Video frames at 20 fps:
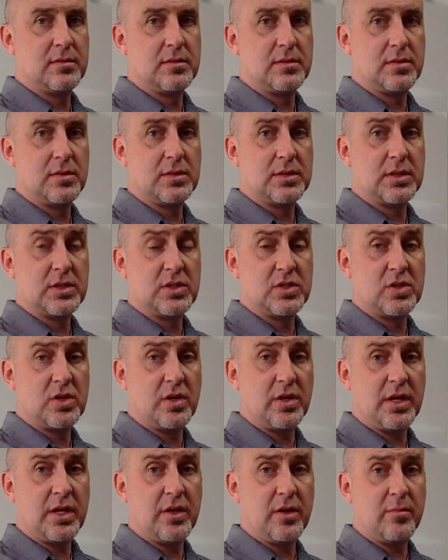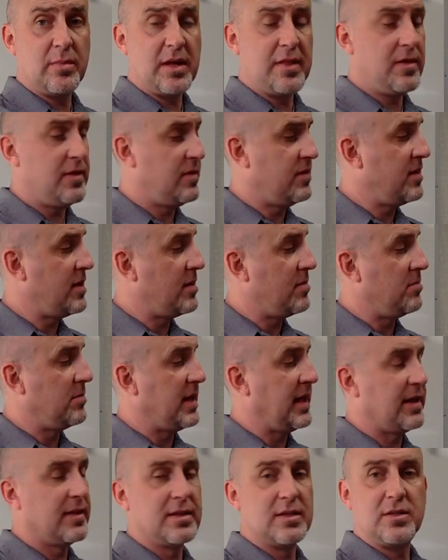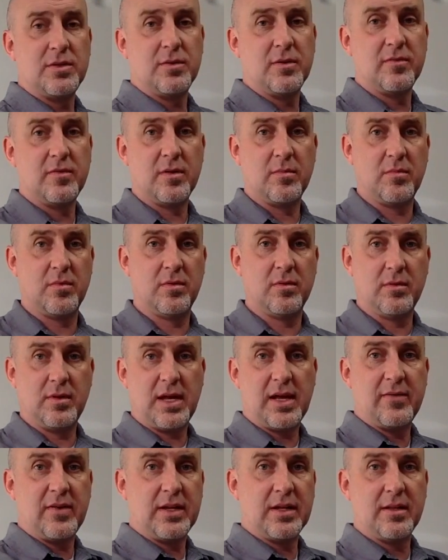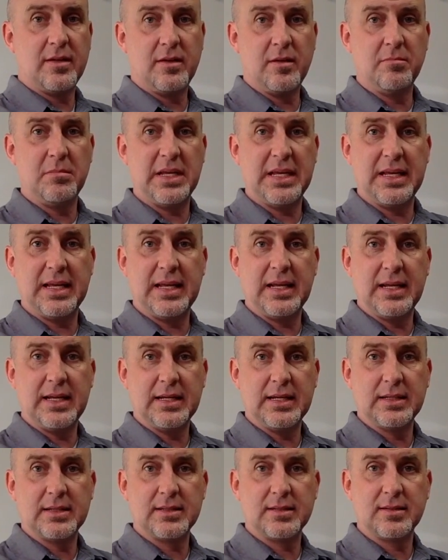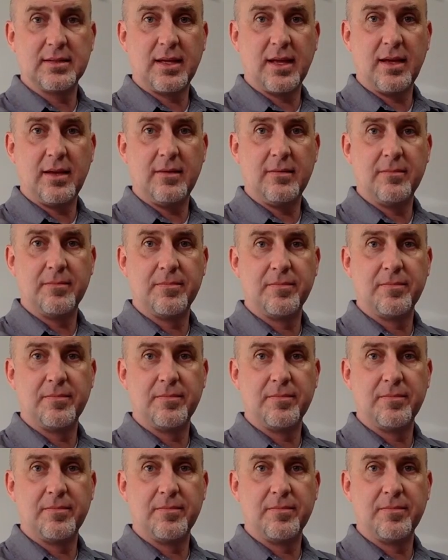So it's going to start here by the thumb, like the two of them are having a little meeting. Okay.